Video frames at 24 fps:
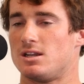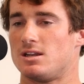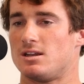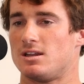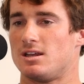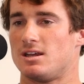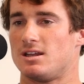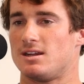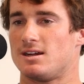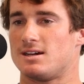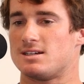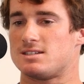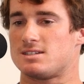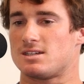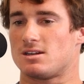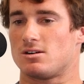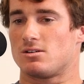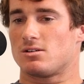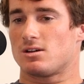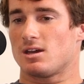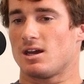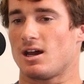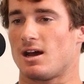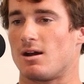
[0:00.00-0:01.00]
And I
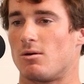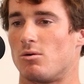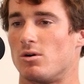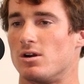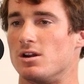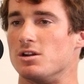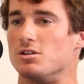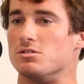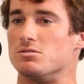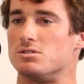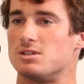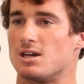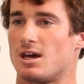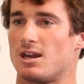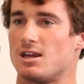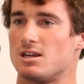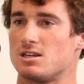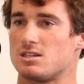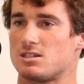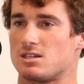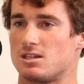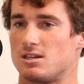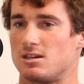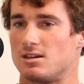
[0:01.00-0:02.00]
said, okay, I want to do
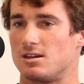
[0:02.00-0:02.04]
tennis,